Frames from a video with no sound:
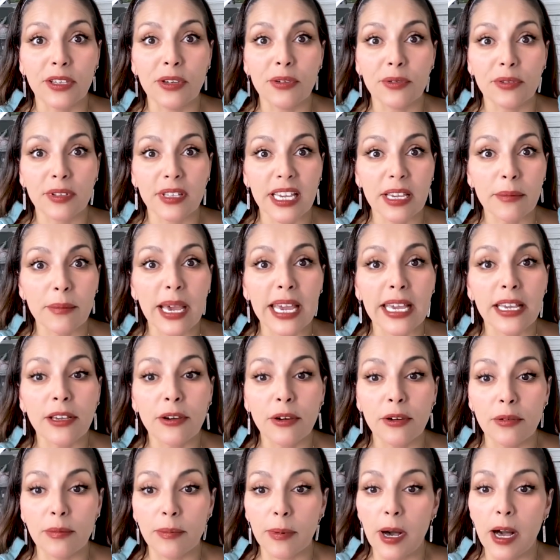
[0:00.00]
using my
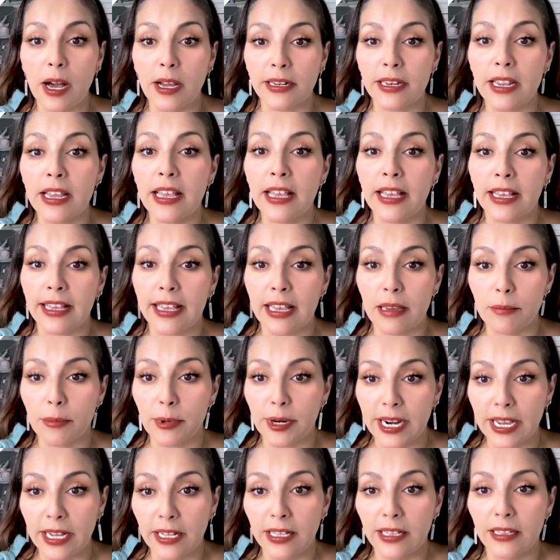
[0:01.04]
coupon,
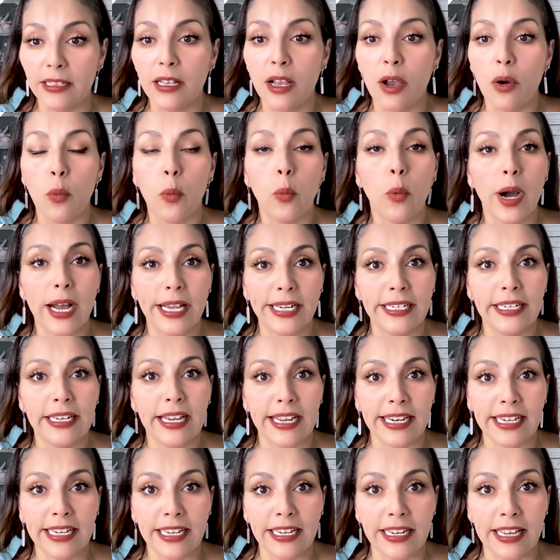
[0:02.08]
Gabrielle
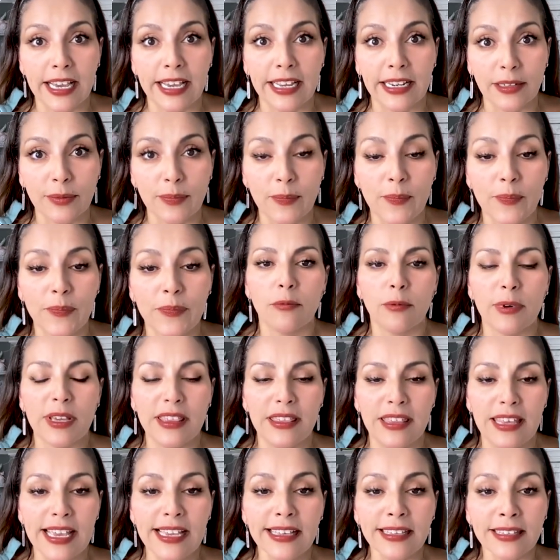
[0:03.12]
199.
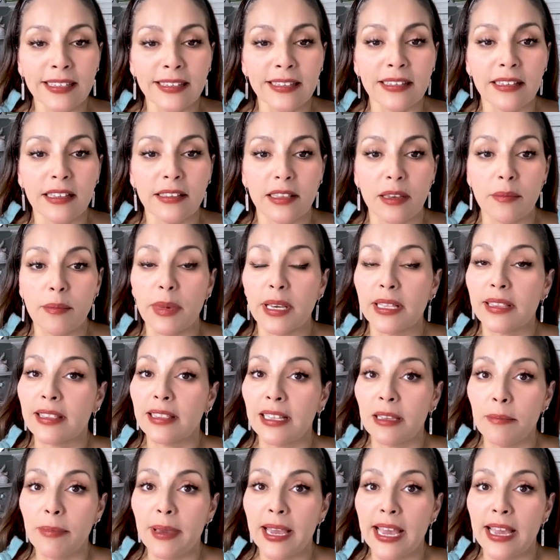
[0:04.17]
With this, the
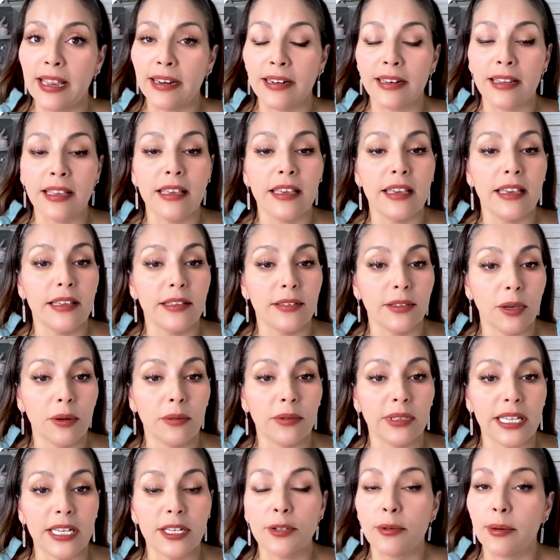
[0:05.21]
monthly plan is
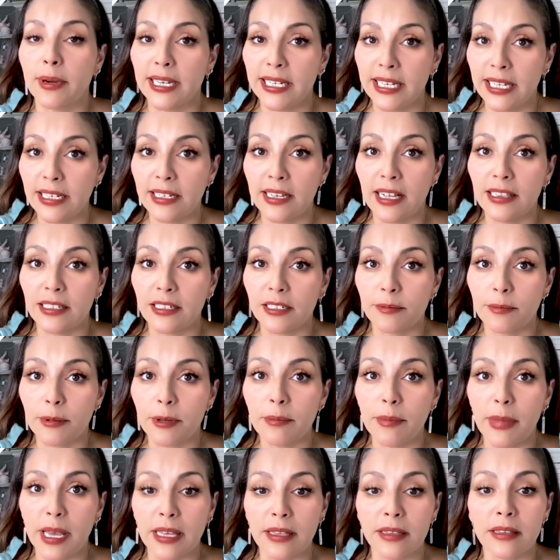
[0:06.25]
only $20
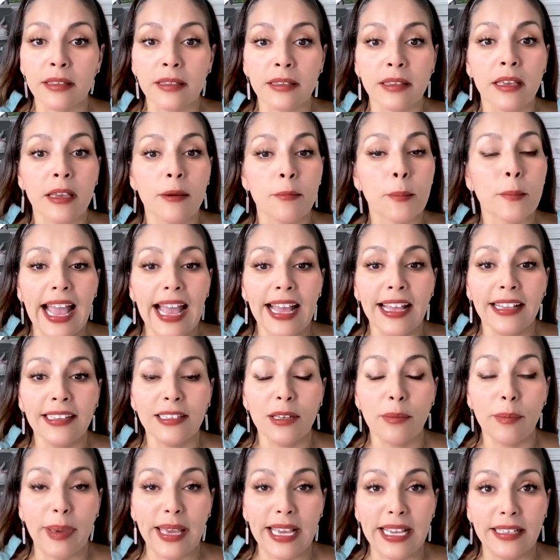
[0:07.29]
per month,
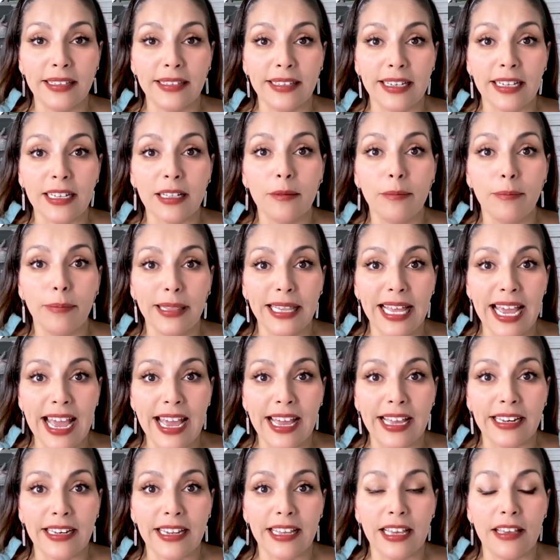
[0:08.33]
and the basic
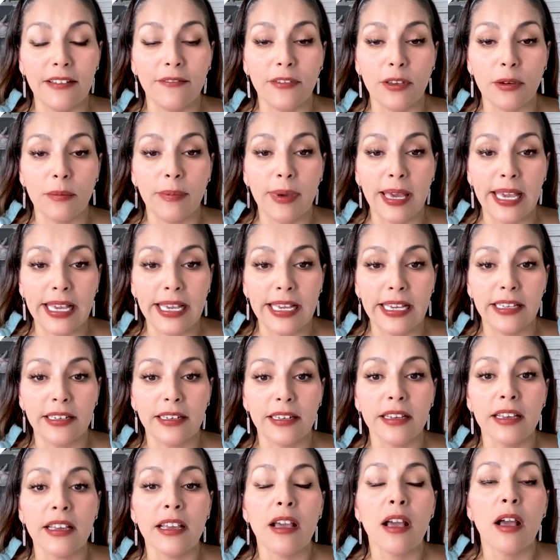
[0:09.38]
plan, if you pay
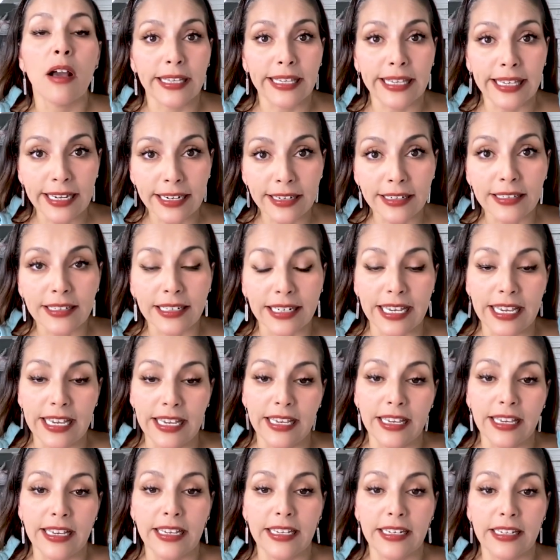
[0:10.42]
it
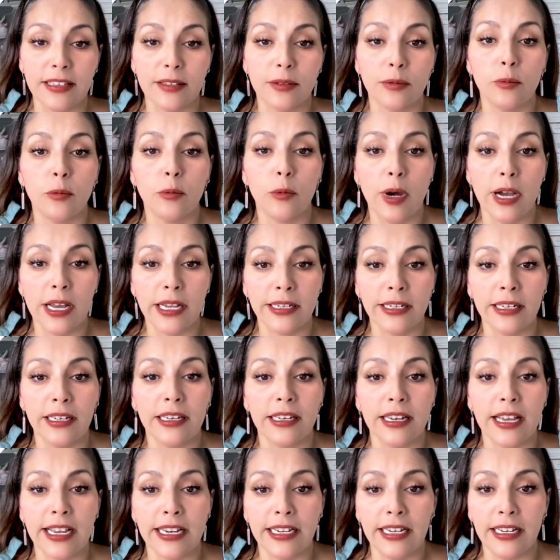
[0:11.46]
yearly, it is
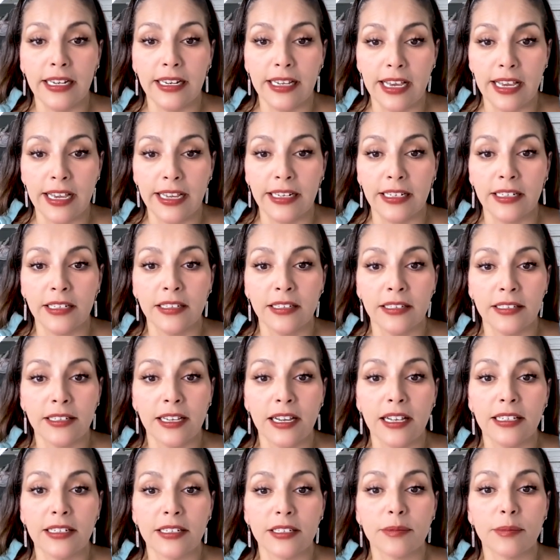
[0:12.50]

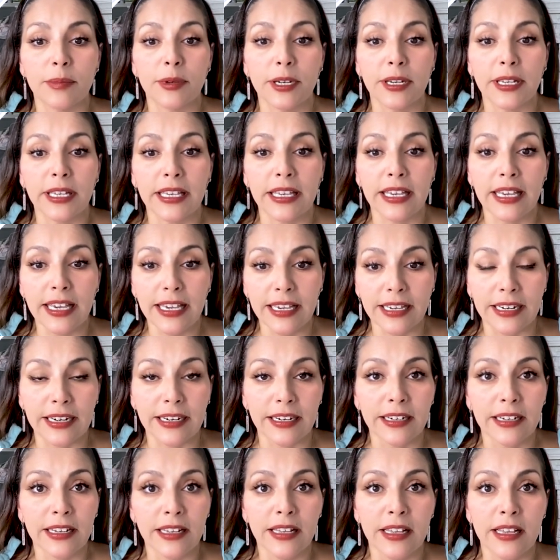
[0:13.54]
$199 per
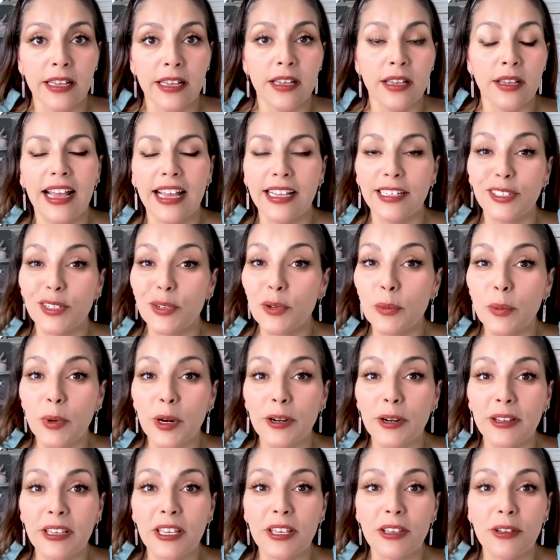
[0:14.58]
year. And don't
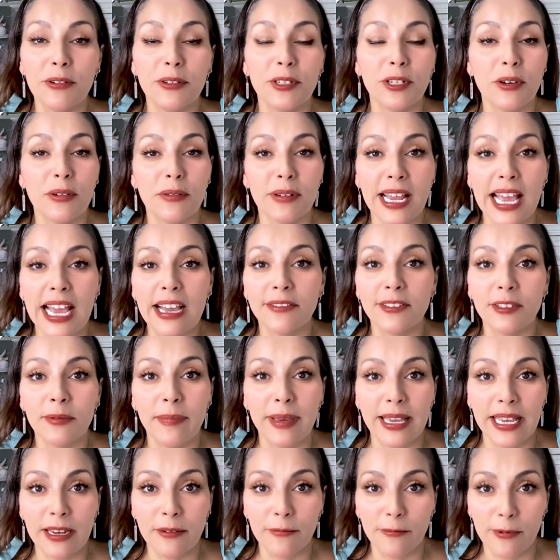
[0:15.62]
worry, you don't have to
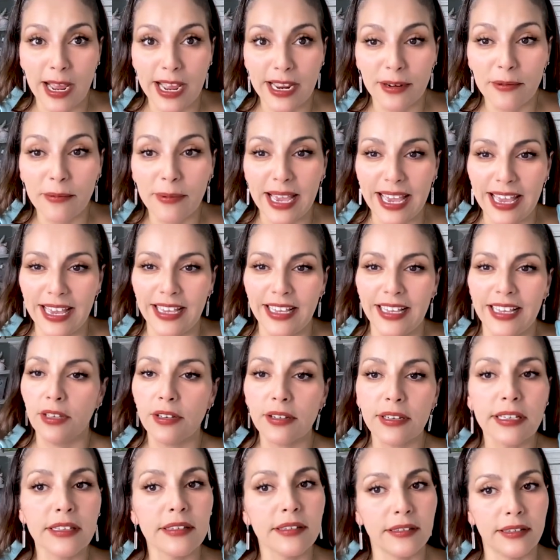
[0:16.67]
pay right away.
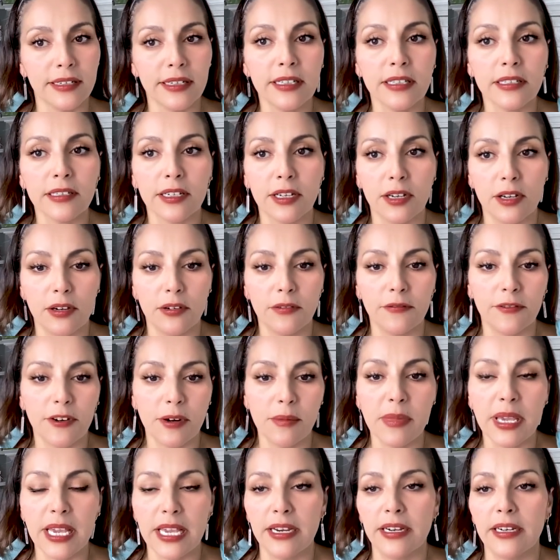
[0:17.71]
You can still go
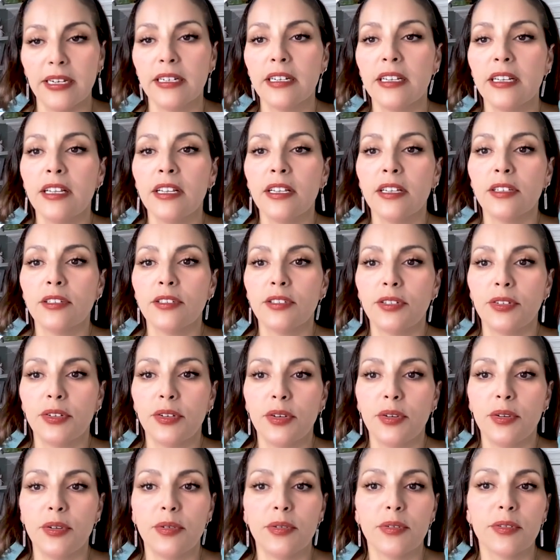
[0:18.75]
from here
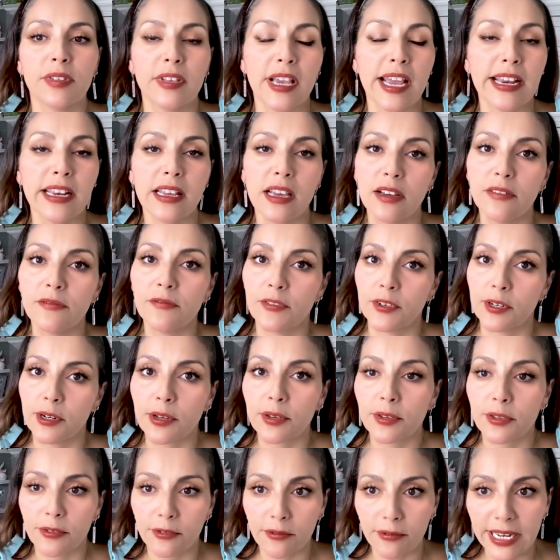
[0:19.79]
to sign up for
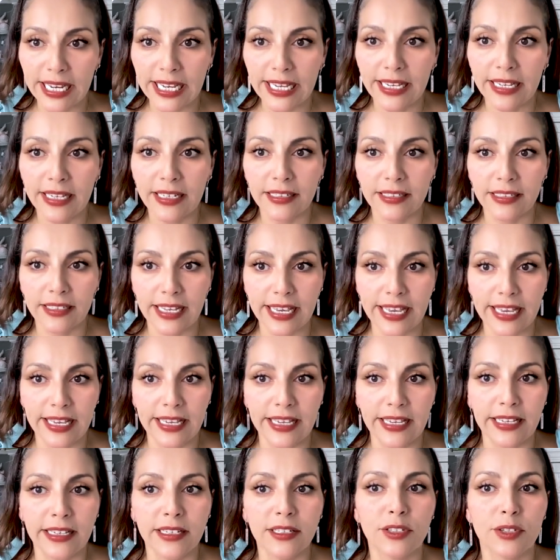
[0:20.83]
a
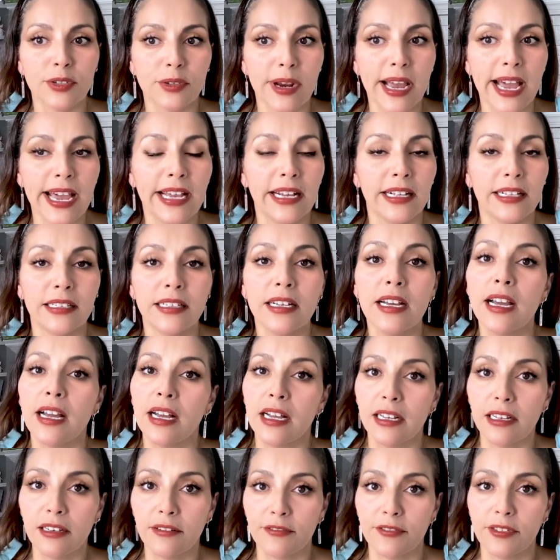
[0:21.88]
3-day trial
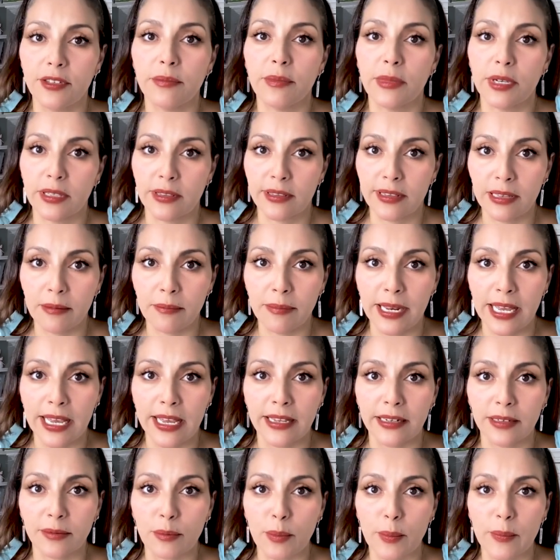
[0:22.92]
of the monthly
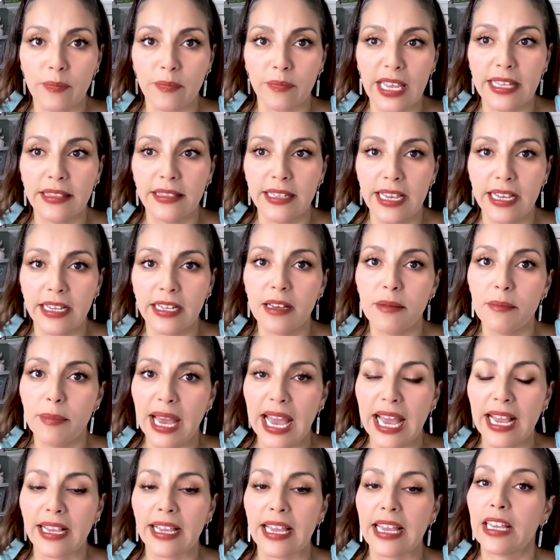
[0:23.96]
plan and then come
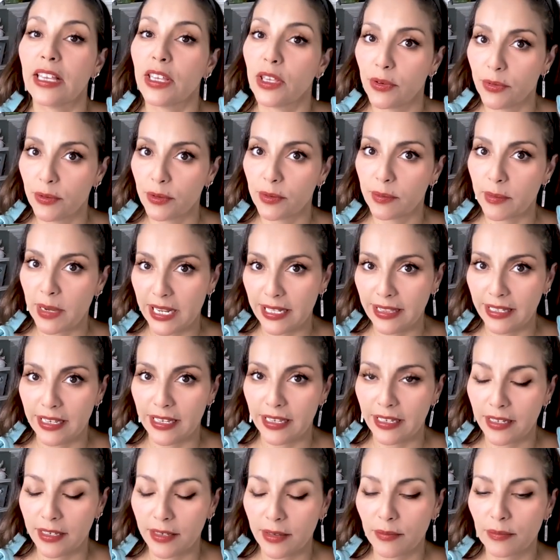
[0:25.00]
back and use my
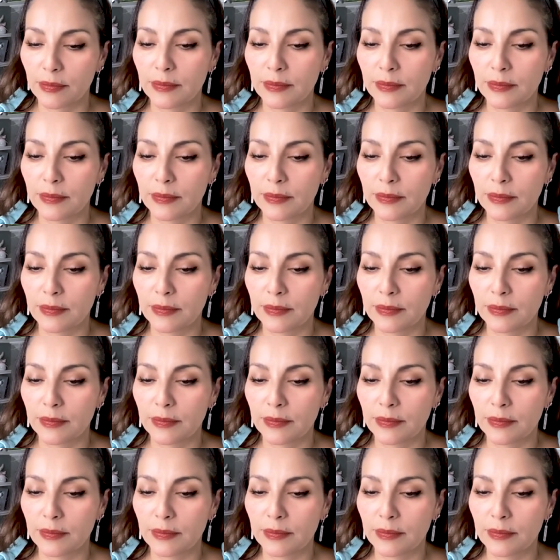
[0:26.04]
link.